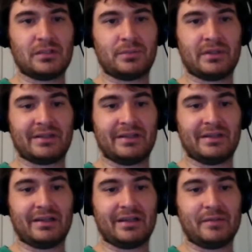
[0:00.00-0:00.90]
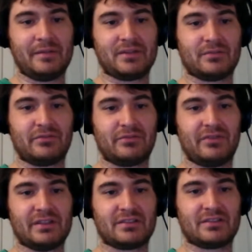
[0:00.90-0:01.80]
it gave me some
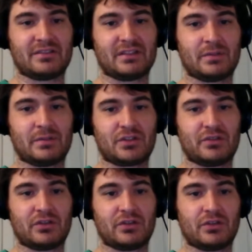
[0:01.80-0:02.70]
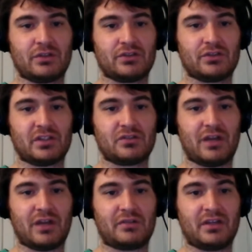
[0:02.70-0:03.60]
fits, especially if you're using
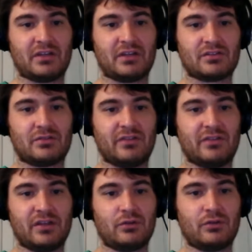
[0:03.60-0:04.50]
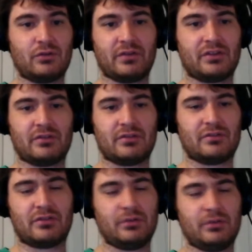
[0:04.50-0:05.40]
DraftKings. On FanDuel, they're
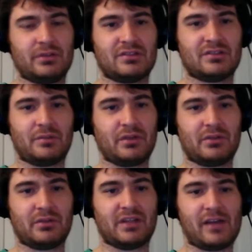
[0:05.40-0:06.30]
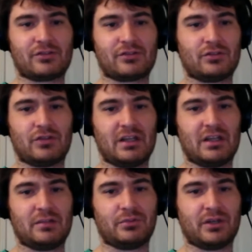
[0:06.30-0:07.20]
doing something with the Astros
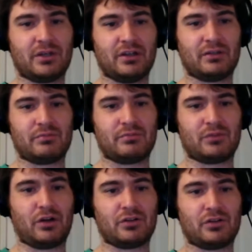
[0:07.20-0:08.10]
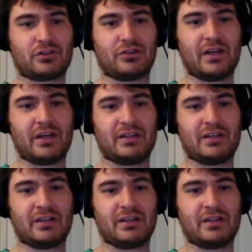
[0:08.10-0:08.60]
lineup where Carlos Correa